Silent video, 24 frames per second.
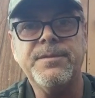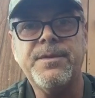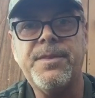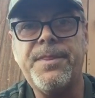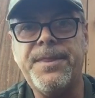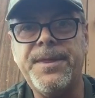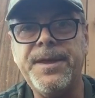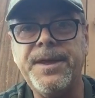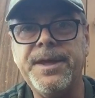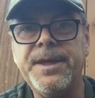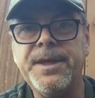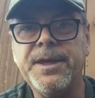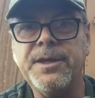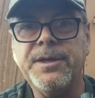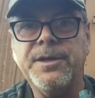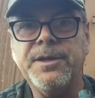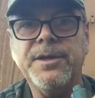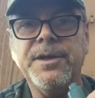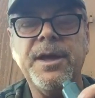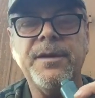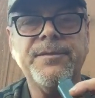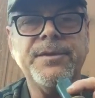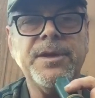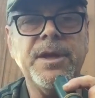thing.
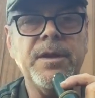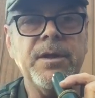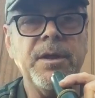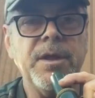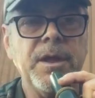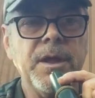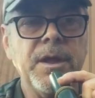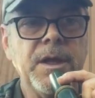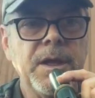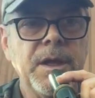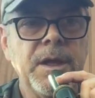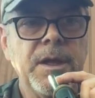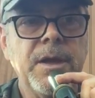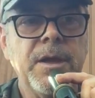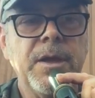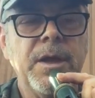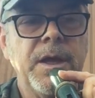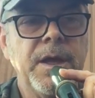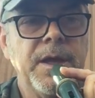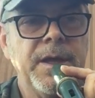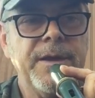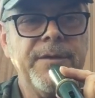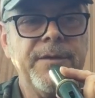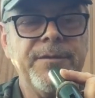You have to,
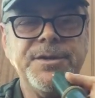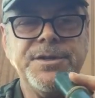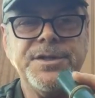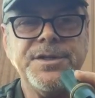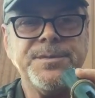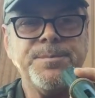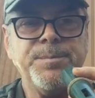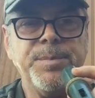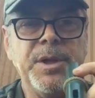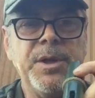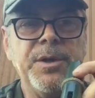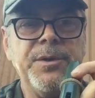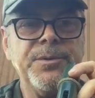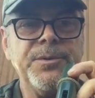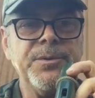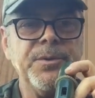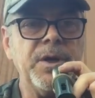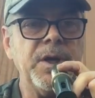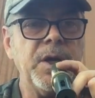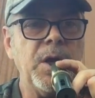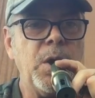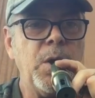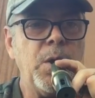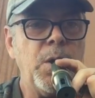if you just blow through it,